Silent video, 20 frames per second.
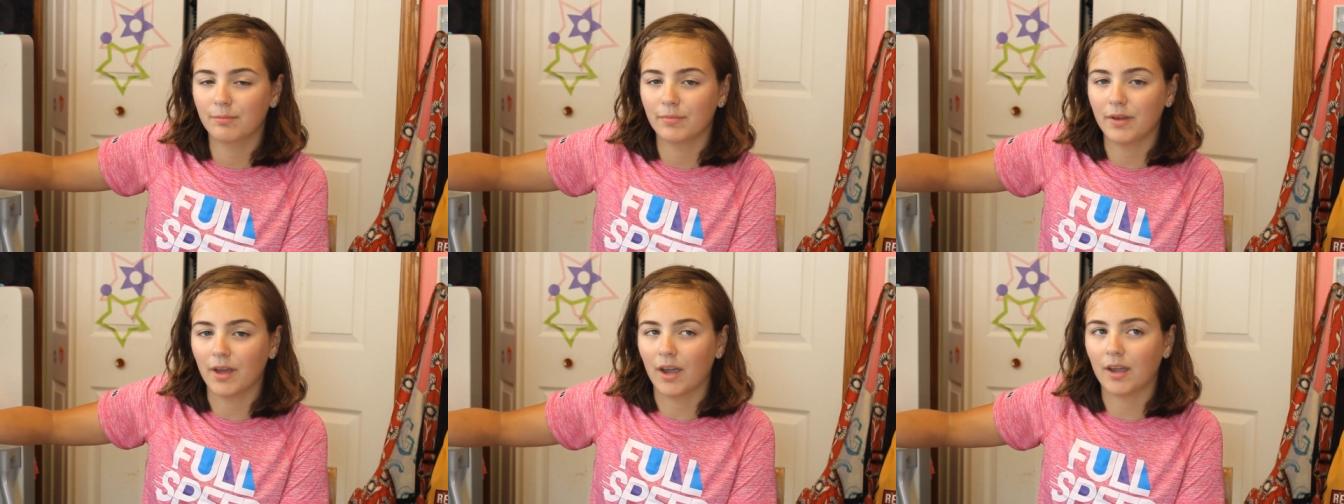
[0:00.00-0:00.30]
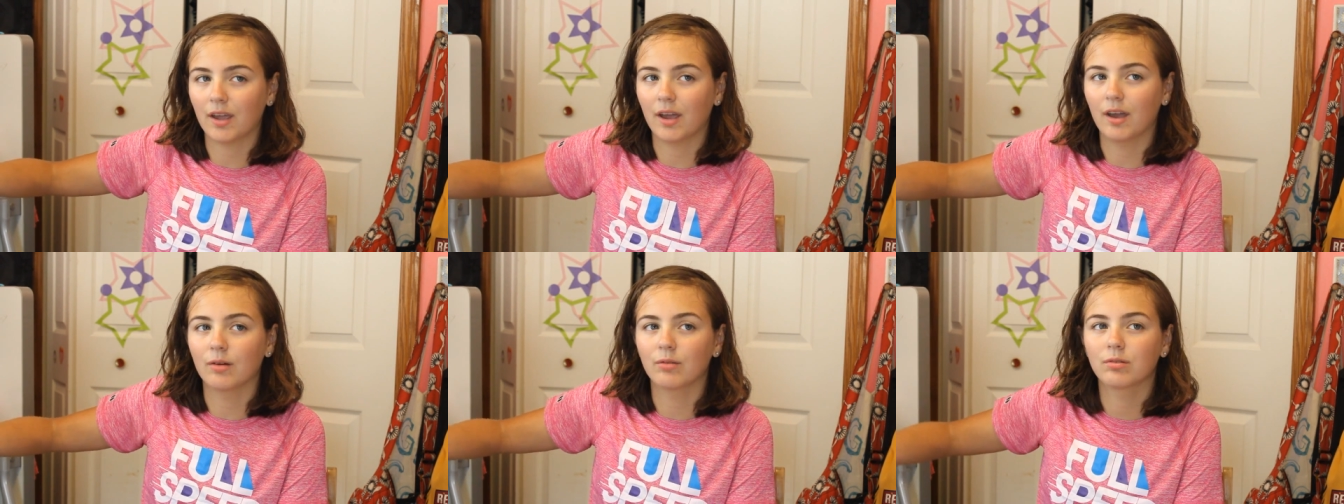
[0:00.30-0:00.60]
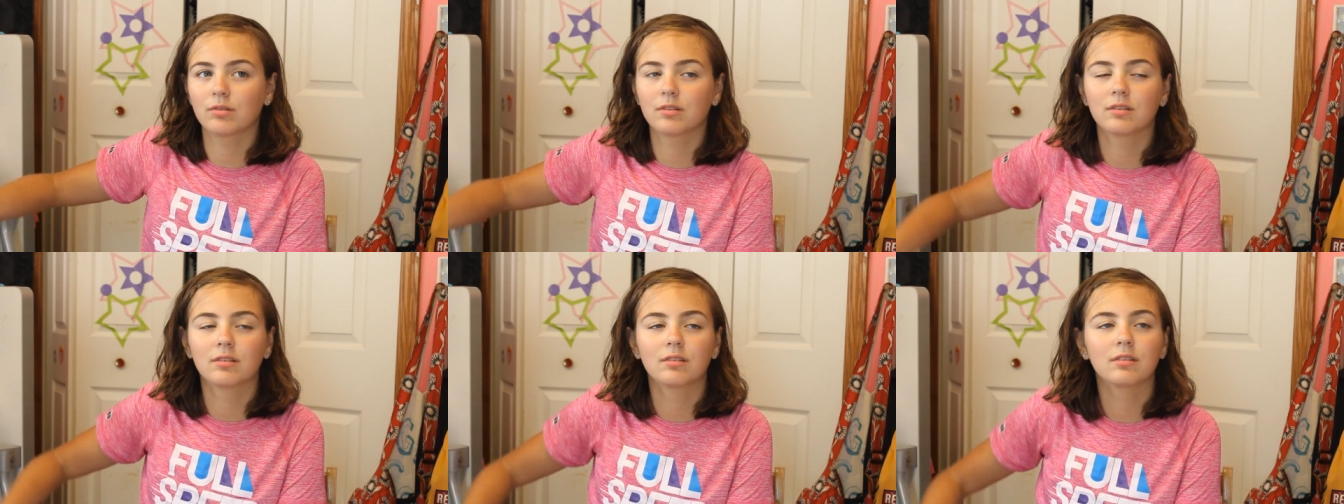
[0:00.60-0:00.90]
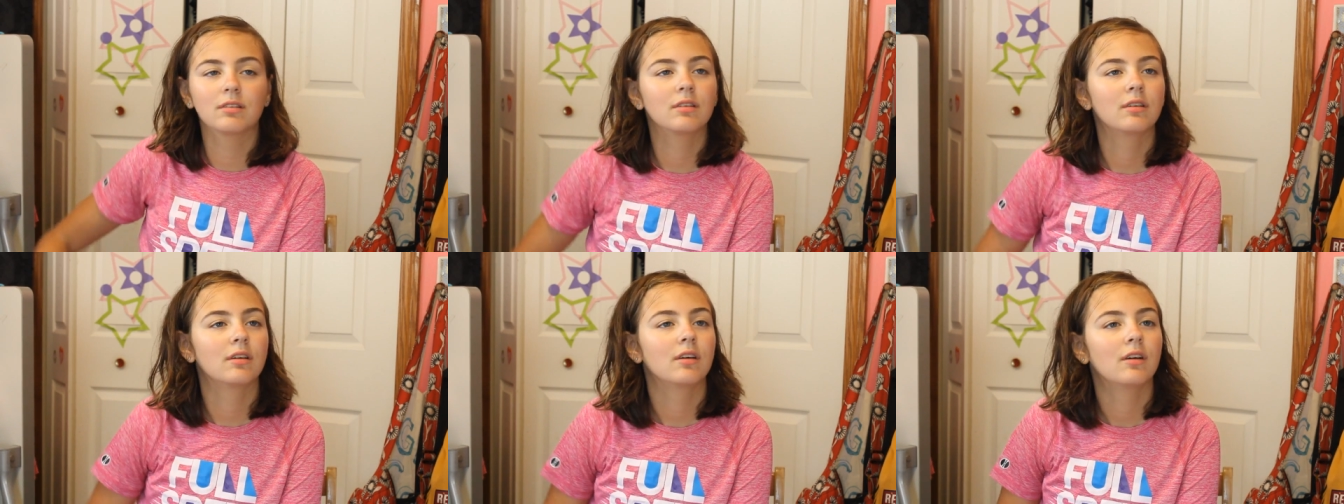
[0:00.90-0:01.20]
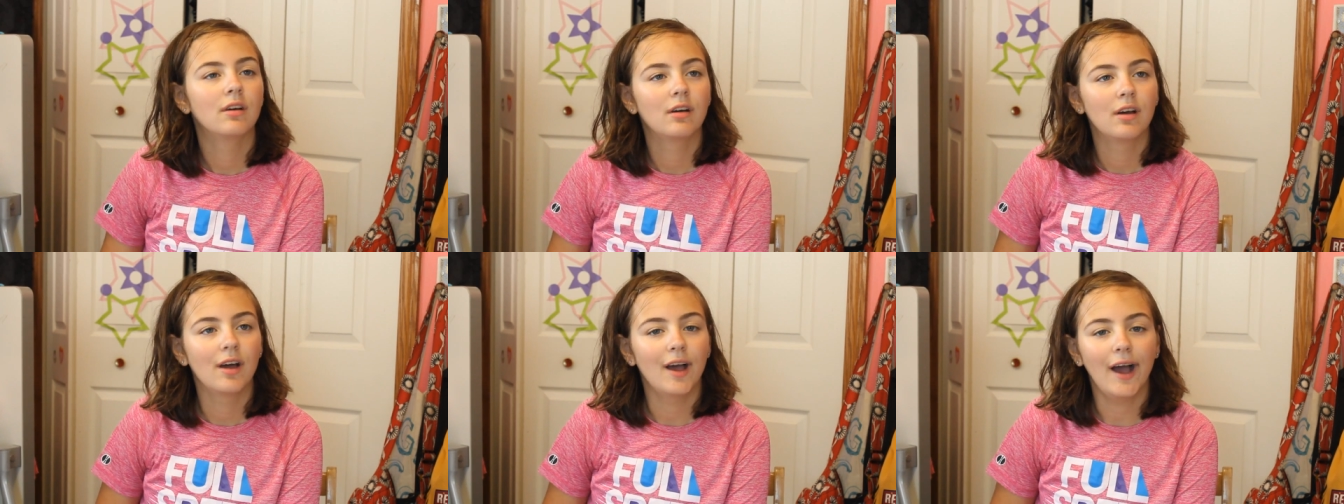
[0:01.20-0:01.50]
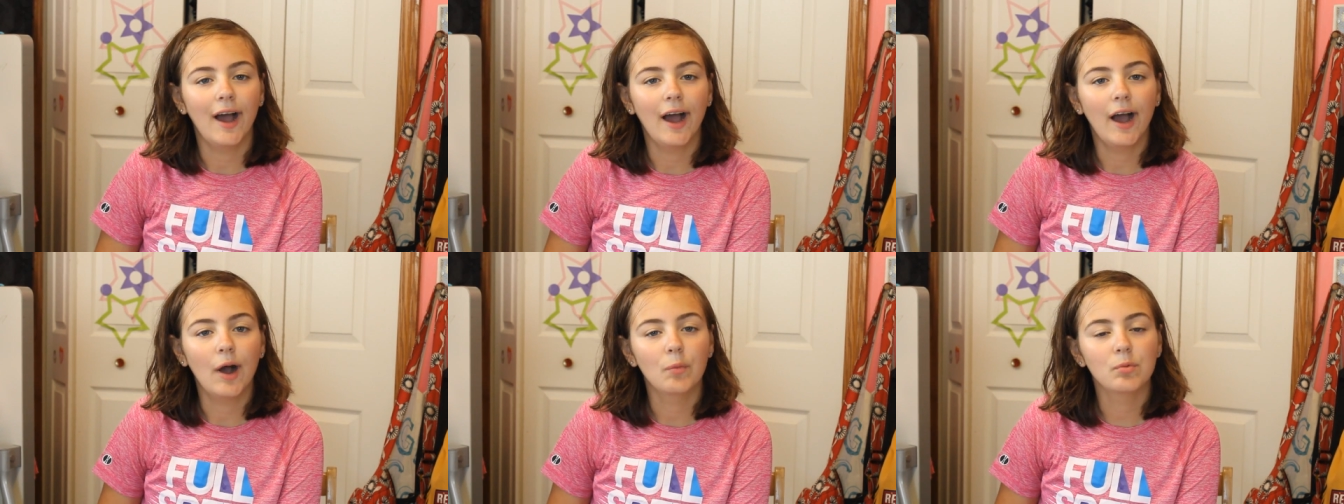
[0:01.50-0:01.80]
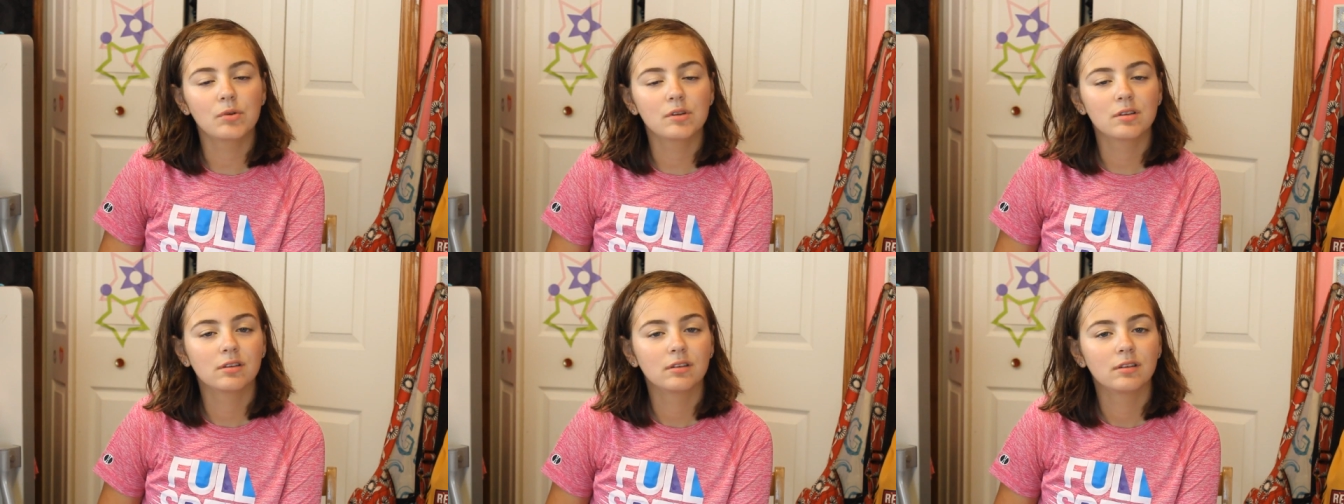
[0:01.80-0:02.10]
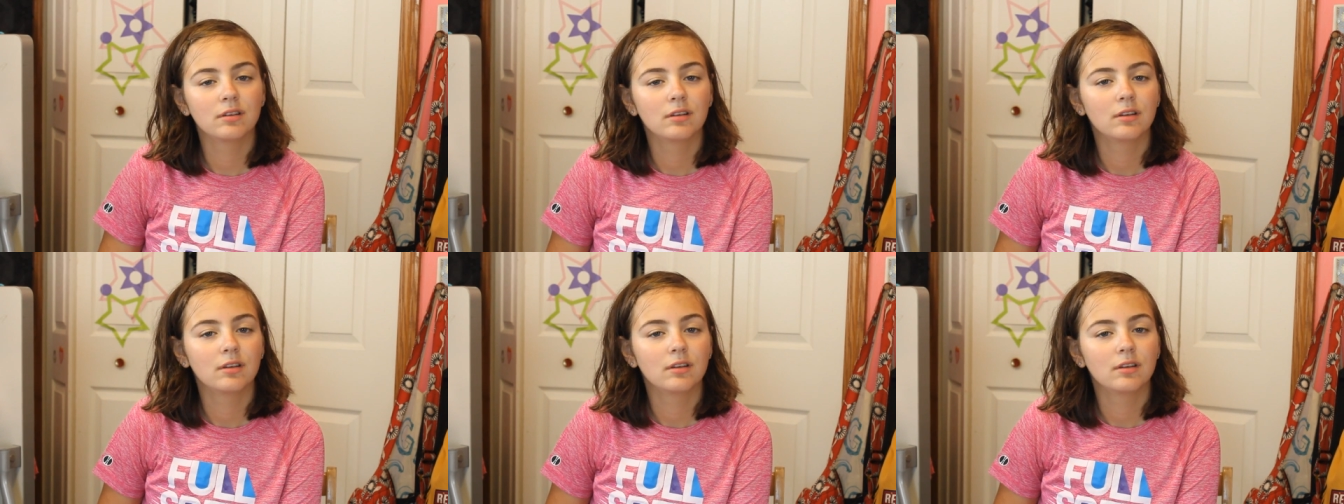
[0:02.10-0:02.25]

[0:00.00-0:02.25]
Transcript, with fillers: Back out. Out.